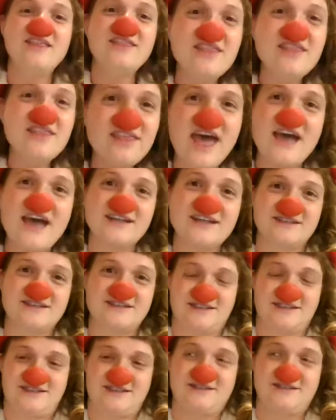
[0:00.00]
And
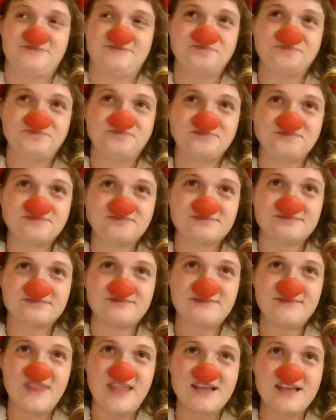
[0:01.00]
that's
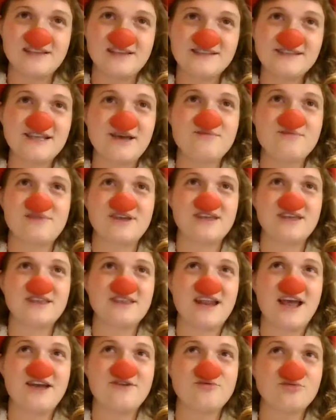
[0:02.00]
something
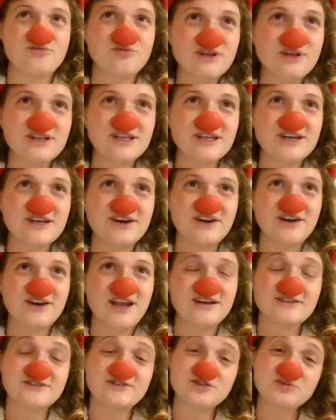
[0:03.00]
that I really
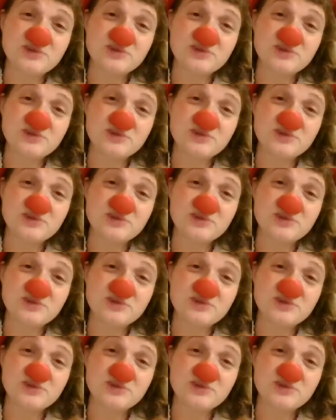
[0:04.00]
connect to,